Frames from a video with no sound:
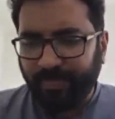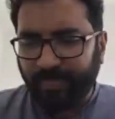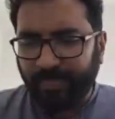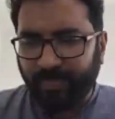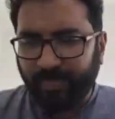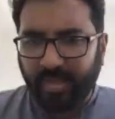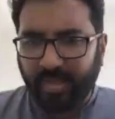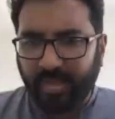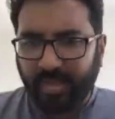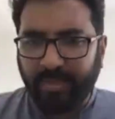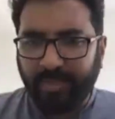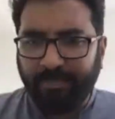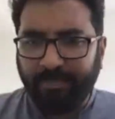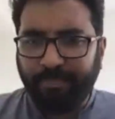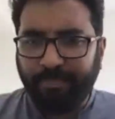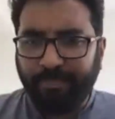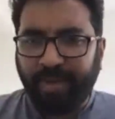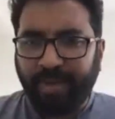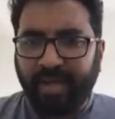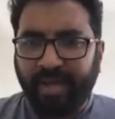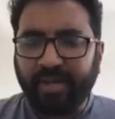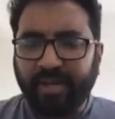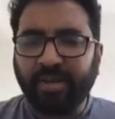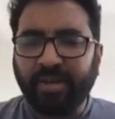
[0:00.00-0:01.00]
the
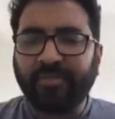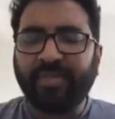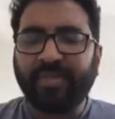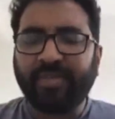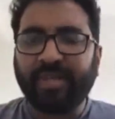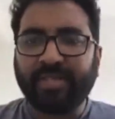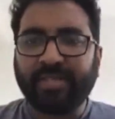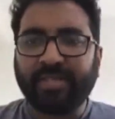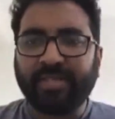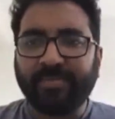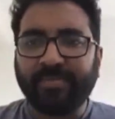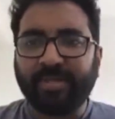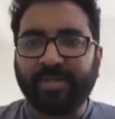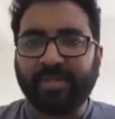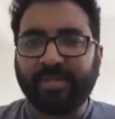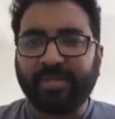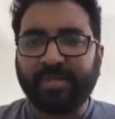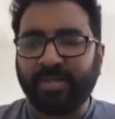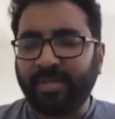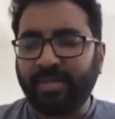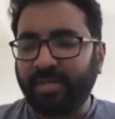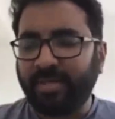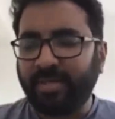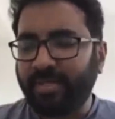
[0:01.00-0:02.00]
pattern of the
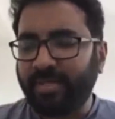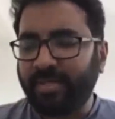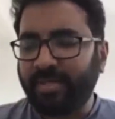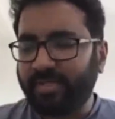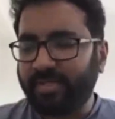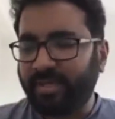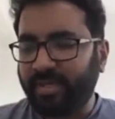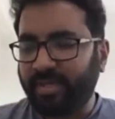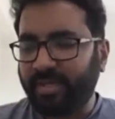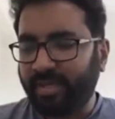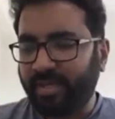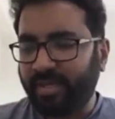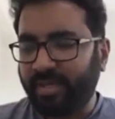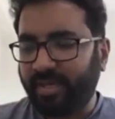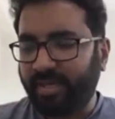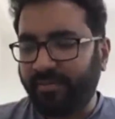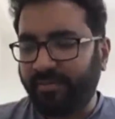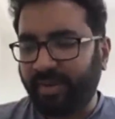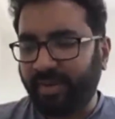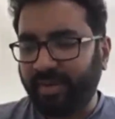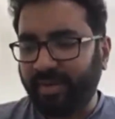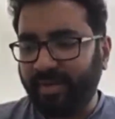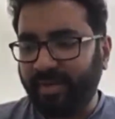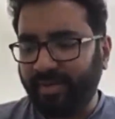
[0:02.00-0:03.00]
examination is
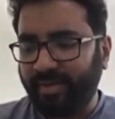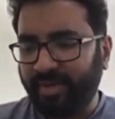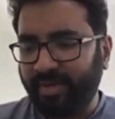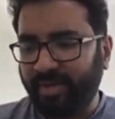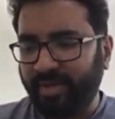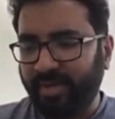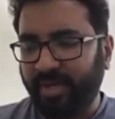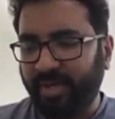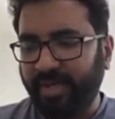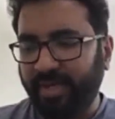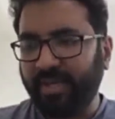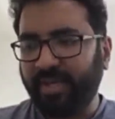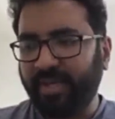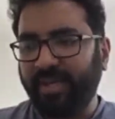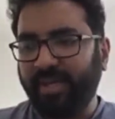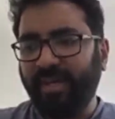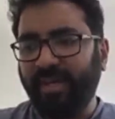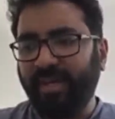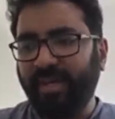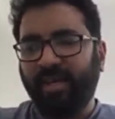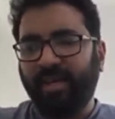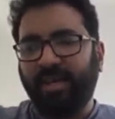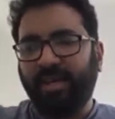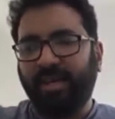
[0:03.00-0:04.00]
different, right?
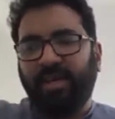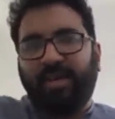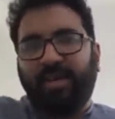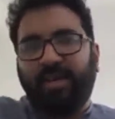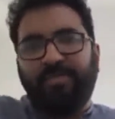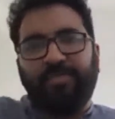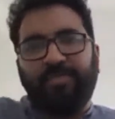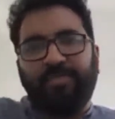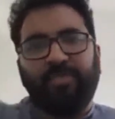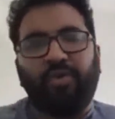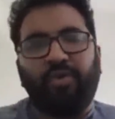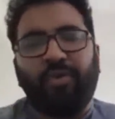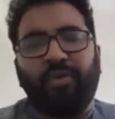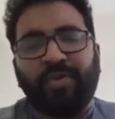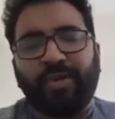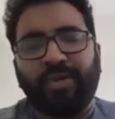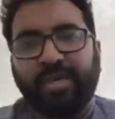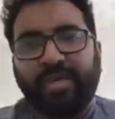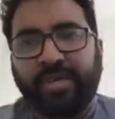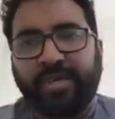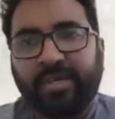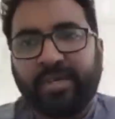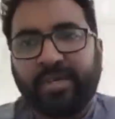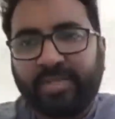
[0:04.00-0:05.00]
Uh, over the
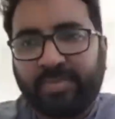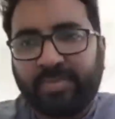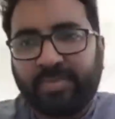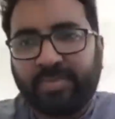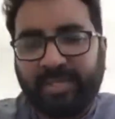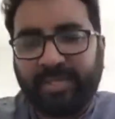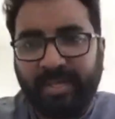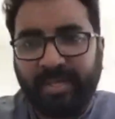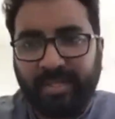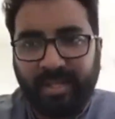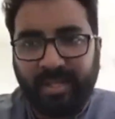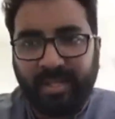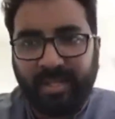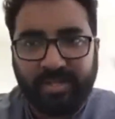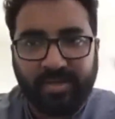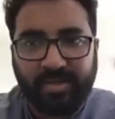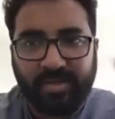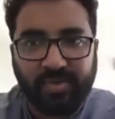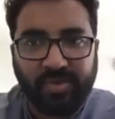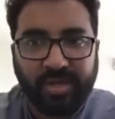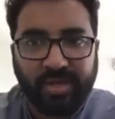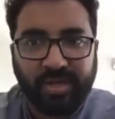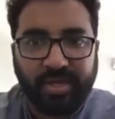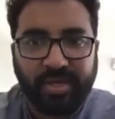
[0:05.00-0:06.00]
years, especially in the last two,
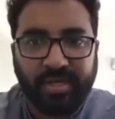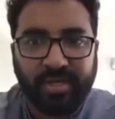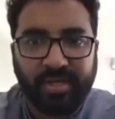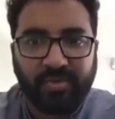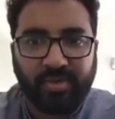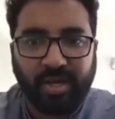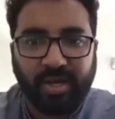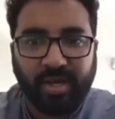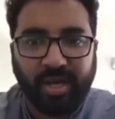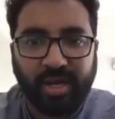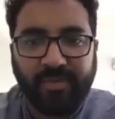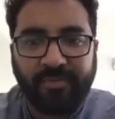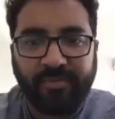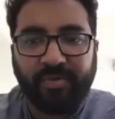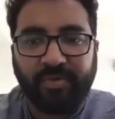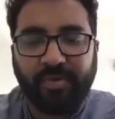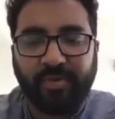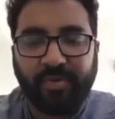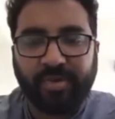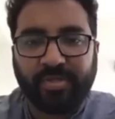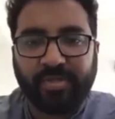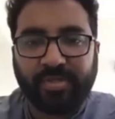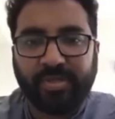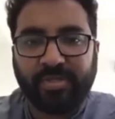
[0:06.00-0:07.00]
three years, what I have
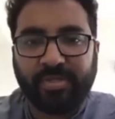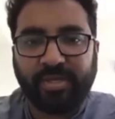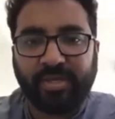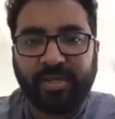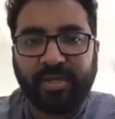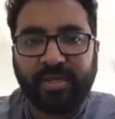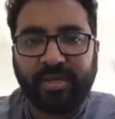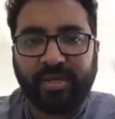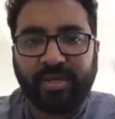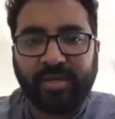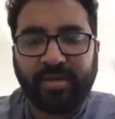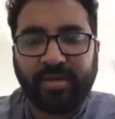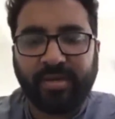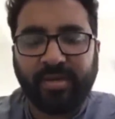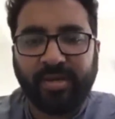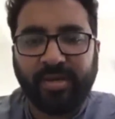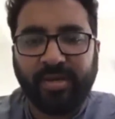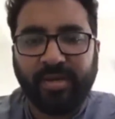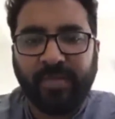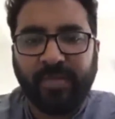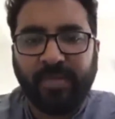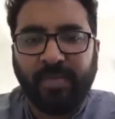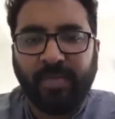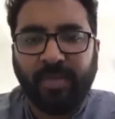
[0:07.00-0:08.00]
noticed is that uh,
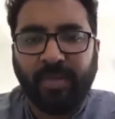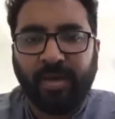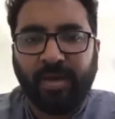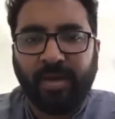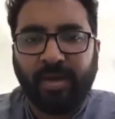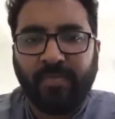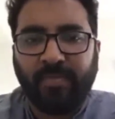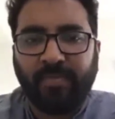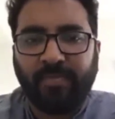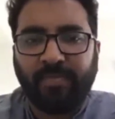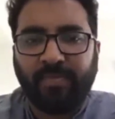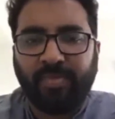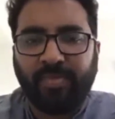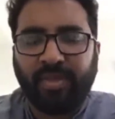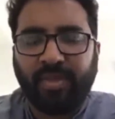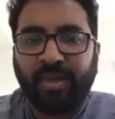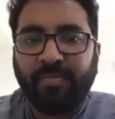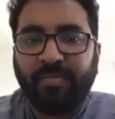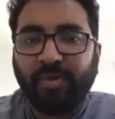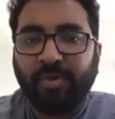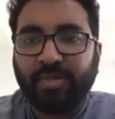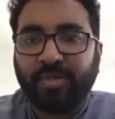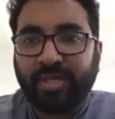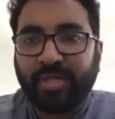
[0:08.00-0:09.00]
uh, there are more
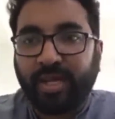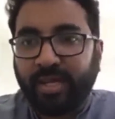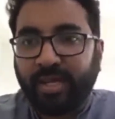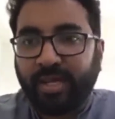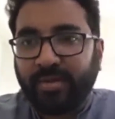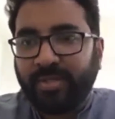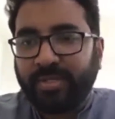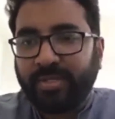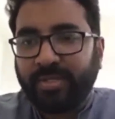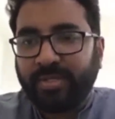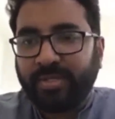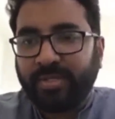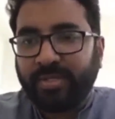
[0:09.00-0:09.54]
static questions for